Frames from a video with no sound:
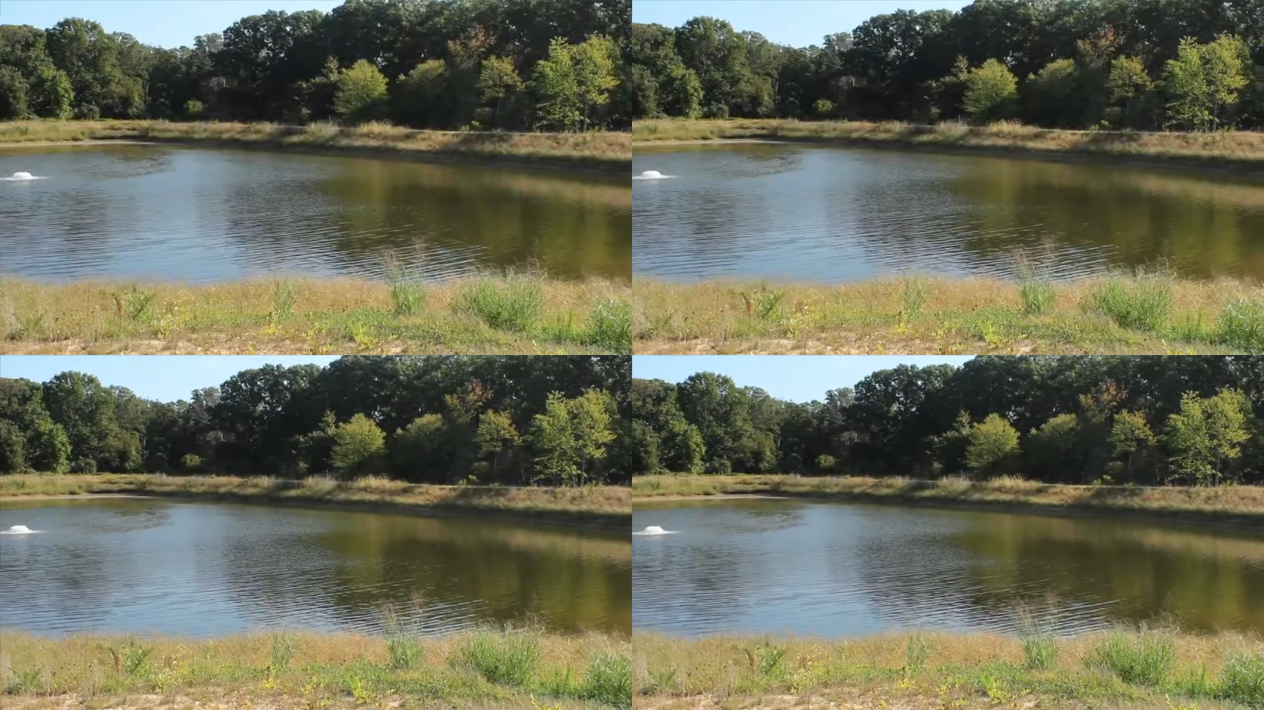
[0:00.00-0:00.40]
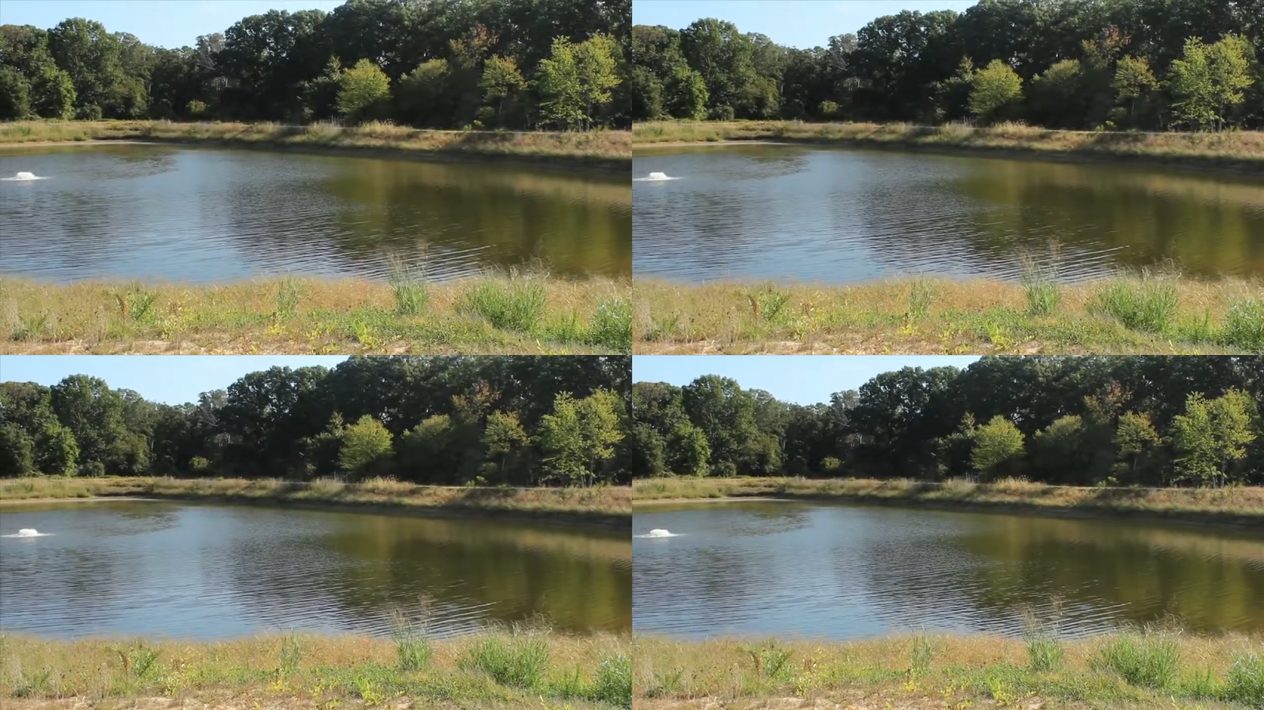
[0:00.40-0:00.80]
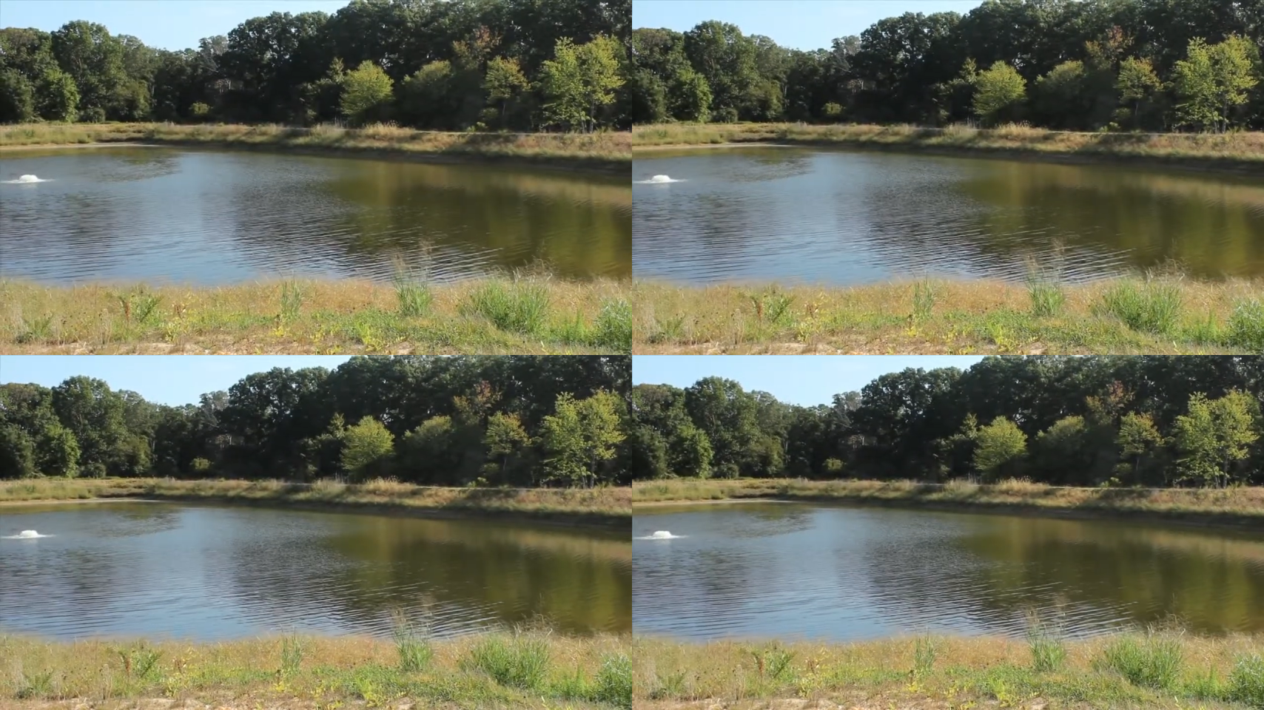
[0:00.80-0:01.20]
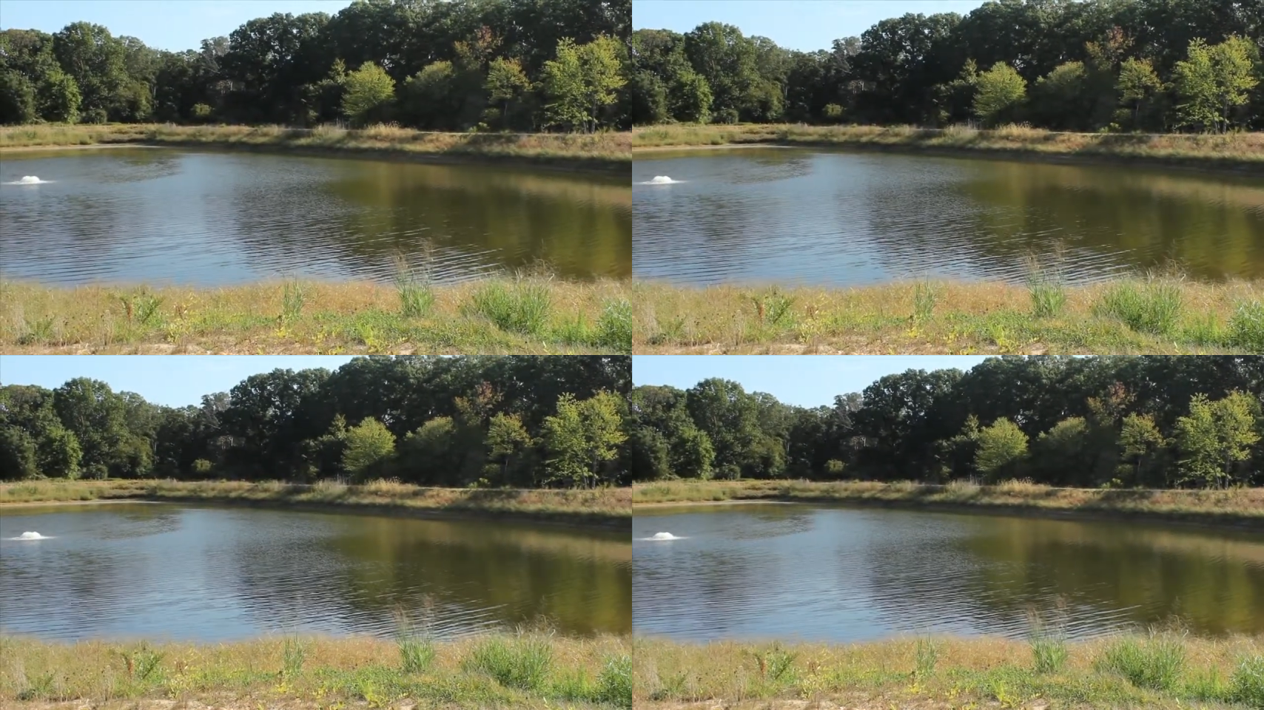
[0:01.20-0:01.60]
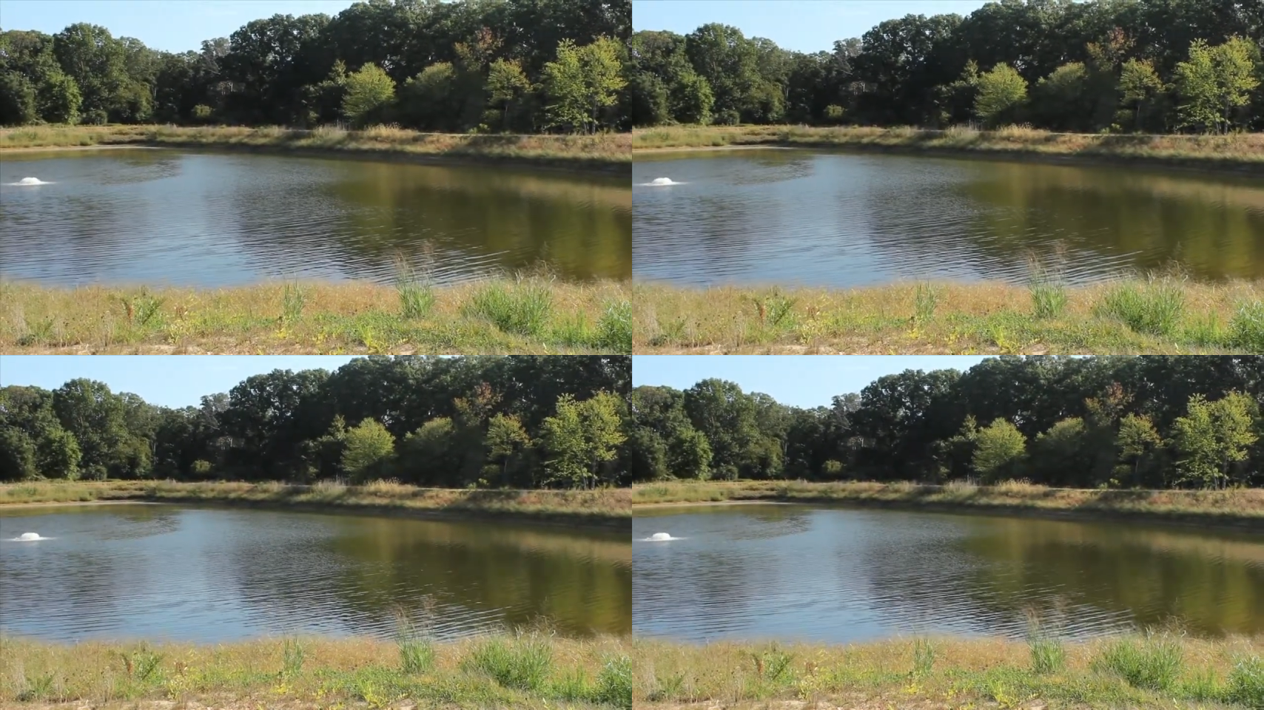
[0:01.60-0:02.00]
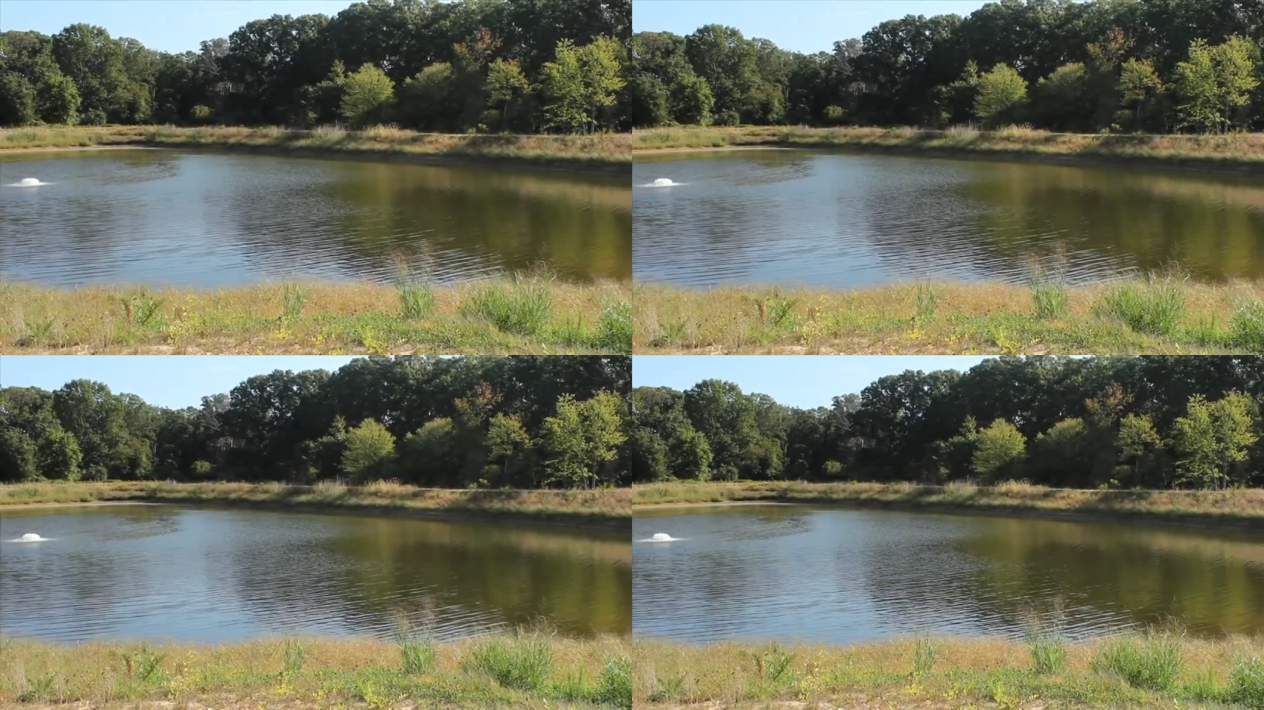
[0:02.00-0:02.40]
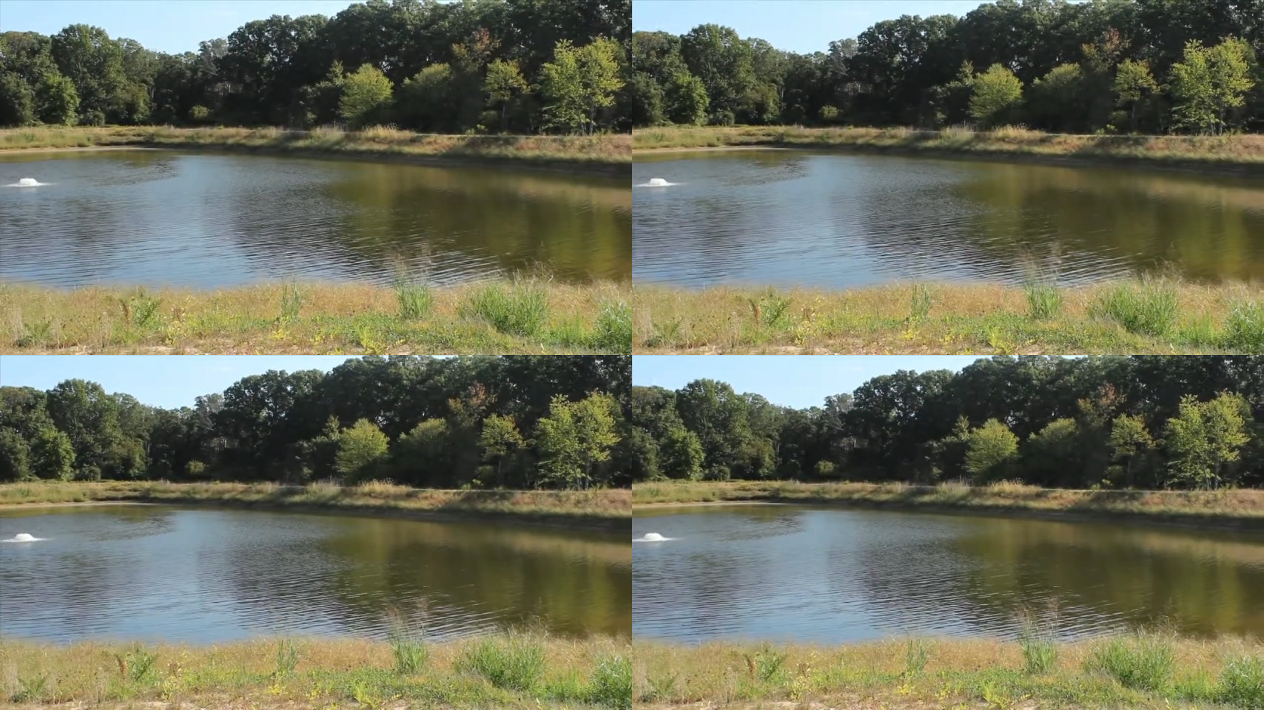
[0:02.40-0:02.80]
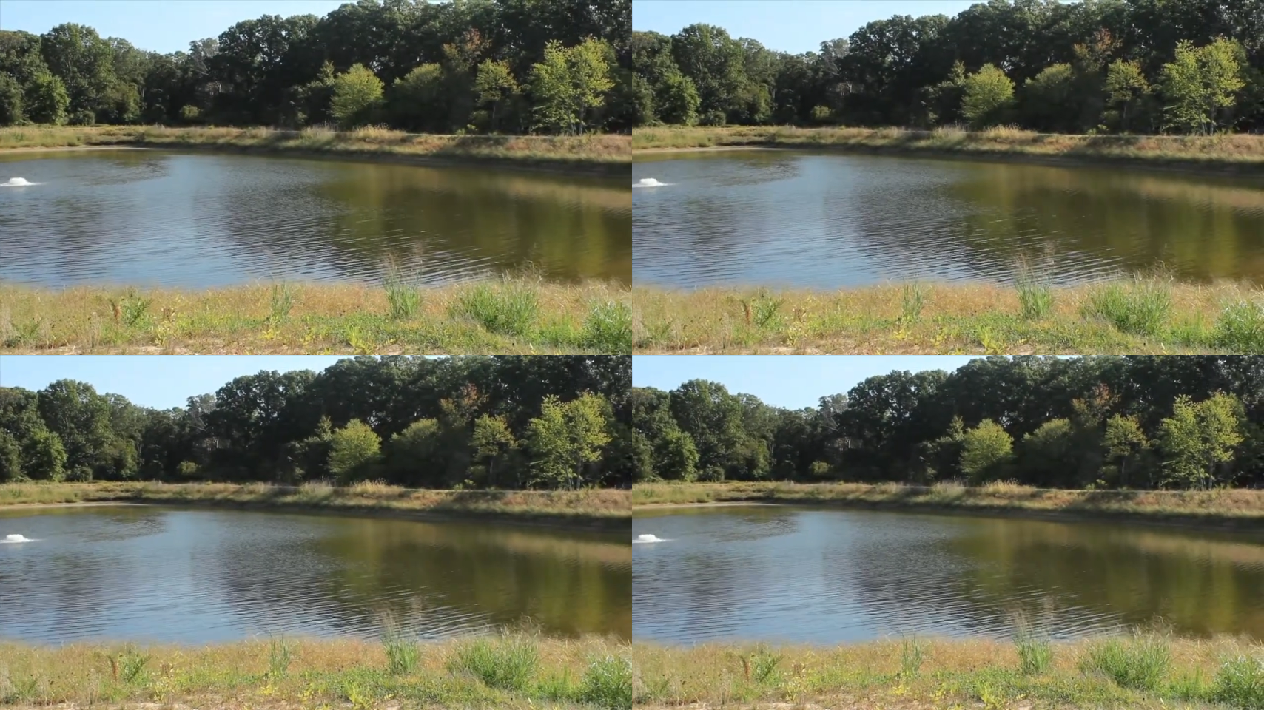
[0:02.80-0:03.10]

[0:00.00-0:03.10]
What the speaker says: (no speaker visible)